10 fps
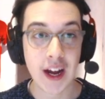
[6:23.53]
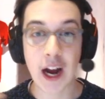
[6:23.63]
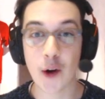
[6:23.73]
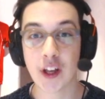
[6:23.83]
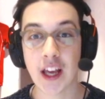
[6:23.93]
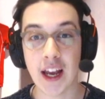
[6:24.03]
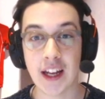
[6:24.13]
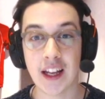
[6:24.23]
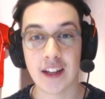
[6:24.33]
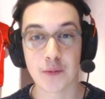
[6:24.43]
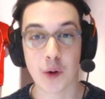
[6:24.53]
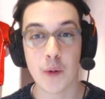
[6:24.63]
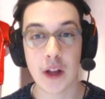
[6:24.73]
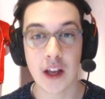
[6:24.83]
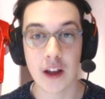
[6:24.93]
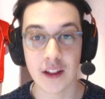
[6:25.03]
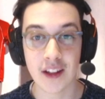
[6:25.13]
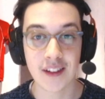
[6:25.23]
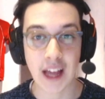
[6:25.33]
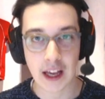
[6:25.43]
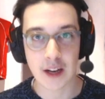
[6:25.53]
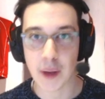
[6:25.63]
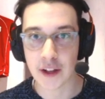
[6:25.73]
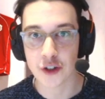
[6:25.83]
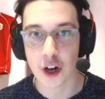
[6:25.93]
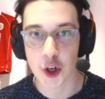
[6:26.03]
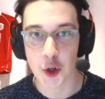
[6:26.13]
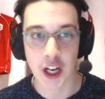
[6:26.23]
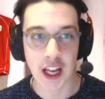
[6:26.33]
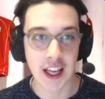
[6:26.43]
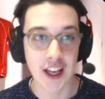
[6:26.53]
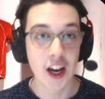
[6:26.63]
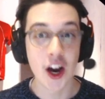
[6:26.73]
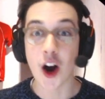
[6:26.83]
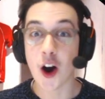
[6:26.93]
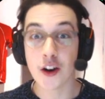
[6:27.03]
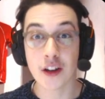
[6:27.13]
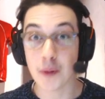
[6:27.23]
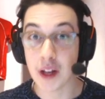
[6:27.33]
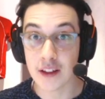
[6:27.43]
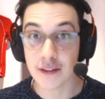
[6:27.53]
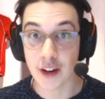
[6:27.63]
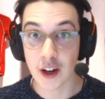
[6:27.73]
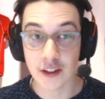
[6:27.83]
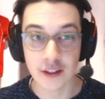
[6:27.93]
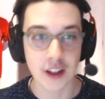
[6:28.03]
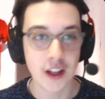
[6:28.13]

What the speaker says: Harry Kane is probably the 2nd best striker in the league, arguably the 1st.